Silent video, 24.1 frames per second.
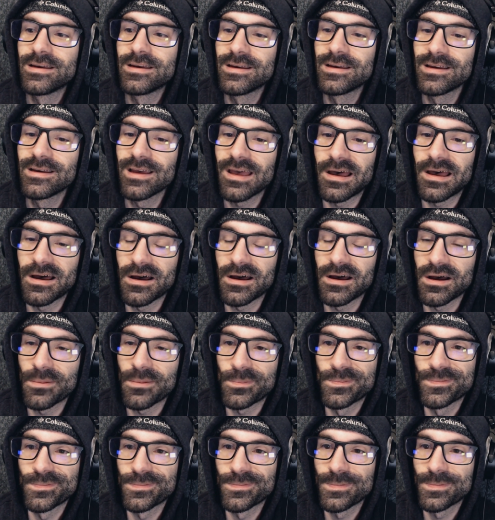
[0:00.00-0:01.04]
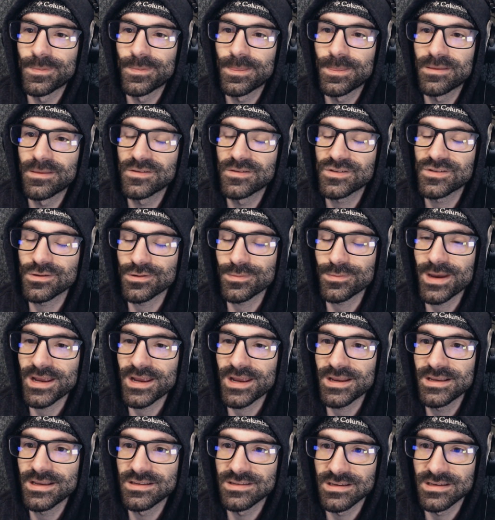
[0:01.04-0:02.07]
Um, so man,
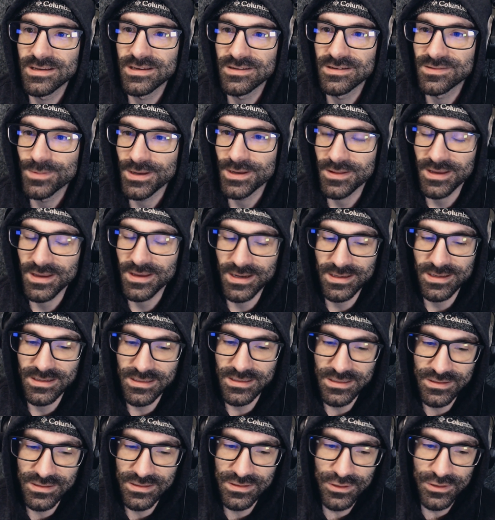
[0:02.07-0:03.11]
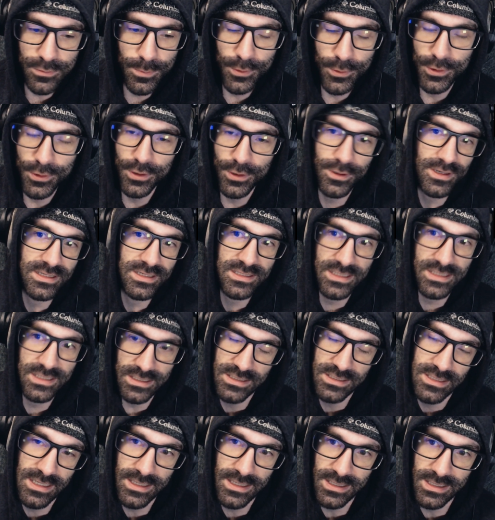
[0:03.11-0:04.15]
he's been like super
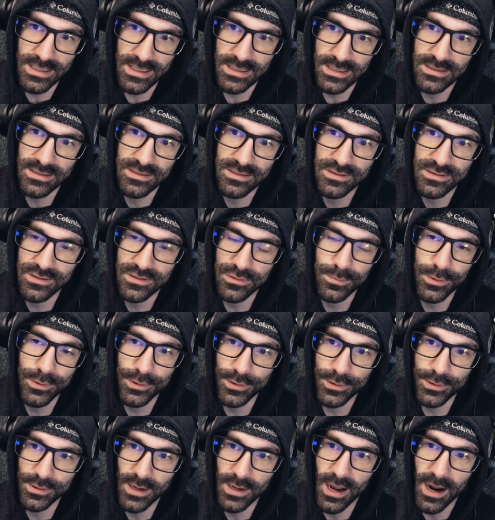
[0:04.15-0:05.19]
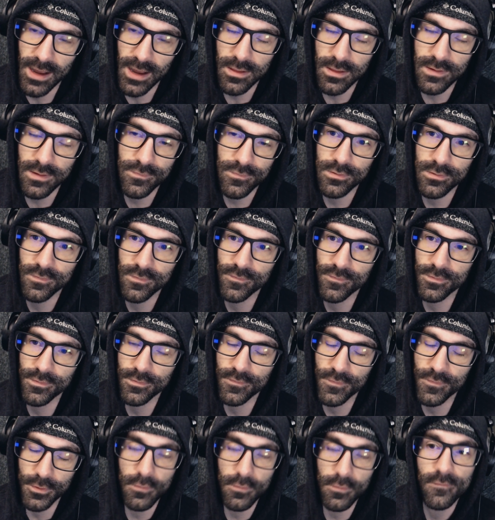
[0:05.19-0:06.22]
consistent and super high level for
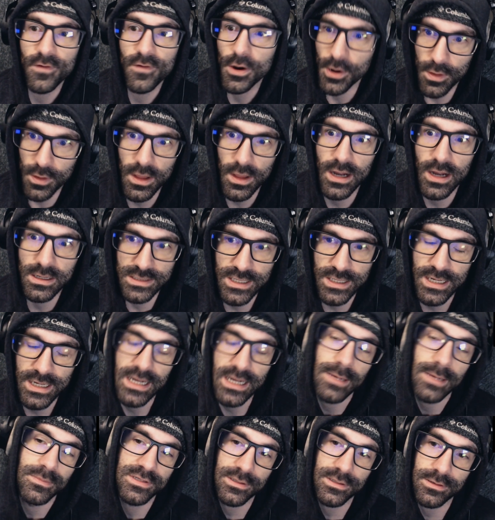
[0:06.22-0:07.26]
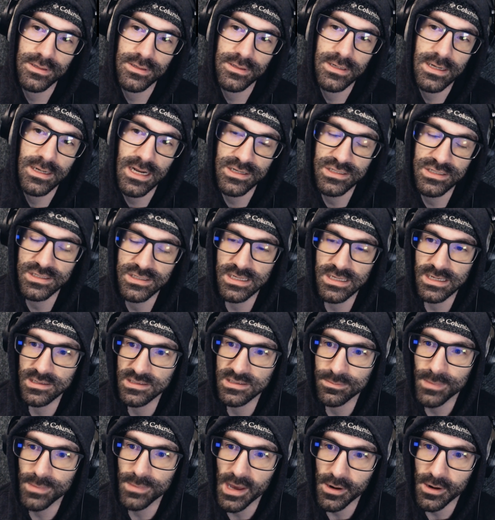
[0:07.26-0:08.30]
a very long time. So I just think it's a
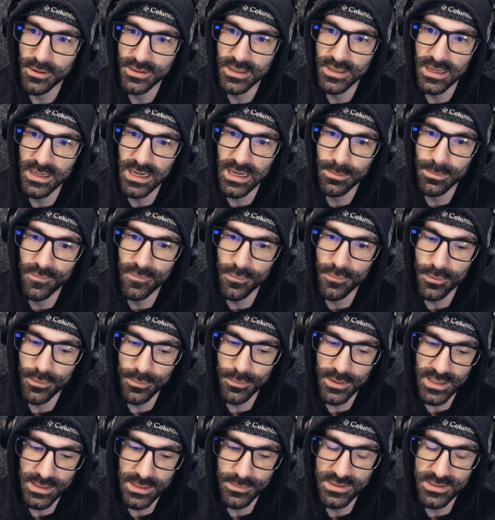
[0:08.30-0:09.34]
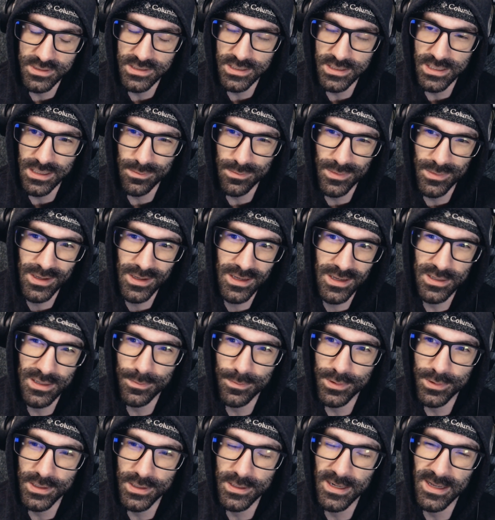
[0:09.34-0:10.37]
matter of time before we see him
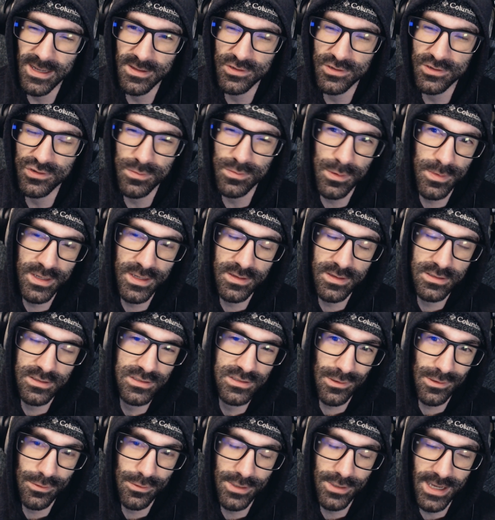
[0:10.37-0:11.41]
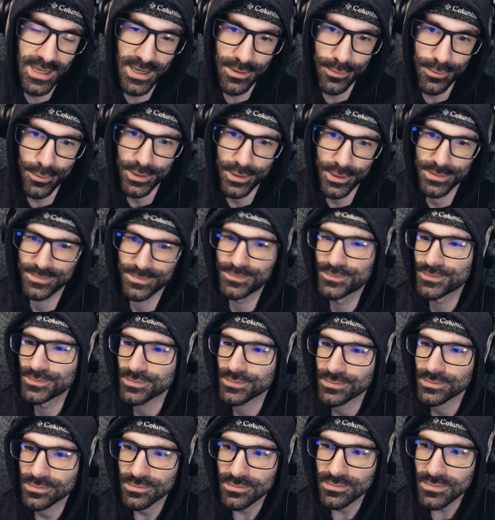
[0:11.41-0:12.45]
compete at the GBB in the solo category.
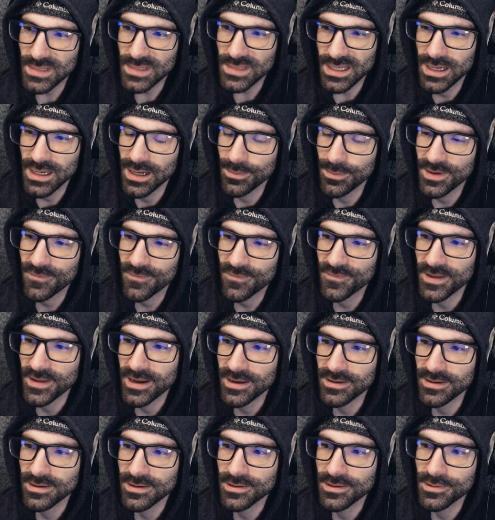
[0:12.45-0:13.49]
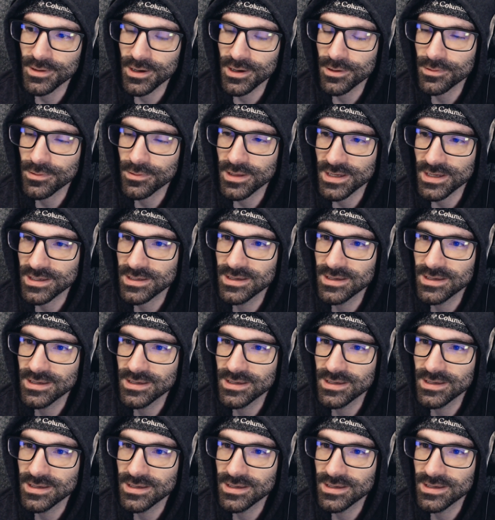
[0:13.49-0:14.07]
If not, like